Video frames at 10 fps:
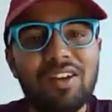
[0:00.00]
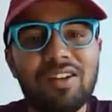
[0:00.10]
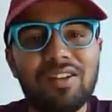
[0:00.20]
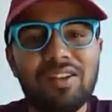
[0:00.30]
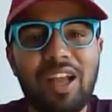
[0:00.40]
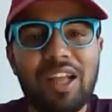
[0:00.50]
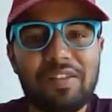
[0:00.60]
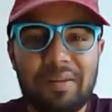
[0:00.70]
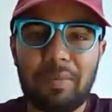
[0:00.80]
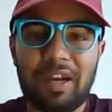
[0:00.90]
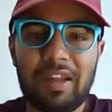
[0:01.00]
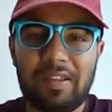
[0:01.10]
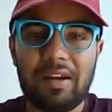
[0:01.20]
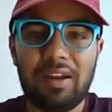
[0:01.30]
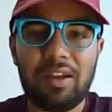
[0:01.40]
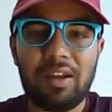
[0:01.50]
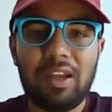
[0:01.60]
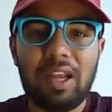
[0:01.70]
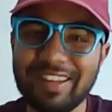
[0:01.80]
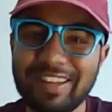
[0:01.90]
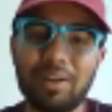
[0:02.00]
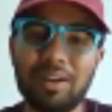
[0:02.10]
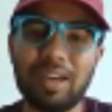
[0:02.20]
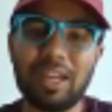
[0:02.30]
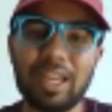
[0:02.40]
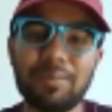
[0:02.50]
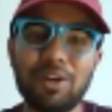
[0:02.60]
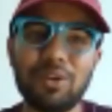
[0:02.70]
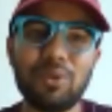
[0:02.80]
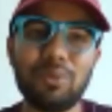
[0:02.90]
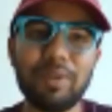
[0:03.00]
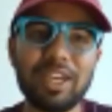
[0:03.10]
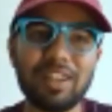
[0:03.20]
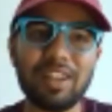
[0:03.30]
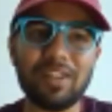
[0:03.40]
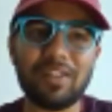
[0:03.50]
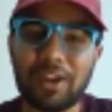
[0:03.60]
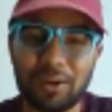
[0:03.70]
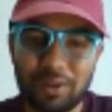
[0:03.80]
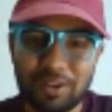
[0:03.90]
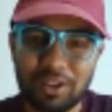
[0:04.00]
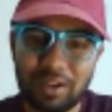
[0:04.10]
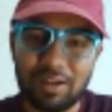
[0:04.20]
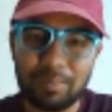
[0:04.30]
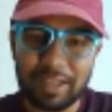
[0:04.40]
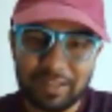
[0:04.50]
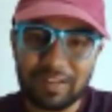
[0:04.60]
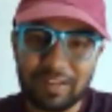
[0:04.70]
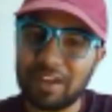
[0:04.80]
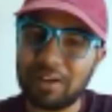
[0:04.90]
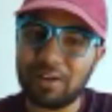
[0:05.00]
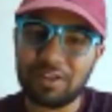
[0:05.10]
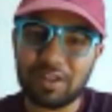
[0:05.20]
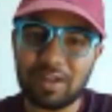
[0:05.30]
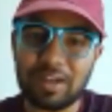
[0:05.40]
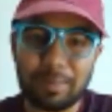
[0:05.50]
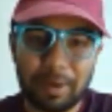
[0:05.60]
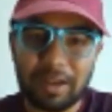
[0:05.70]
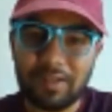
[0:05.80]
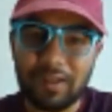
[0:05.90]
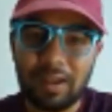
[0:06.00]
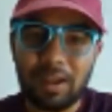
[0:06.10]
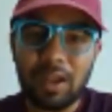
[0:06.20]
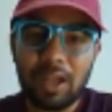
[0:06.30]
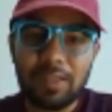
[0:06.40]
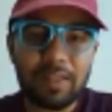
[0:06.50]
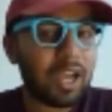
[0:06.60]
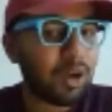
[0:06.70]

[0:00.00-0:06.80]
As simple as that. So if we are not even able to meet their psychological, basic psychological demands,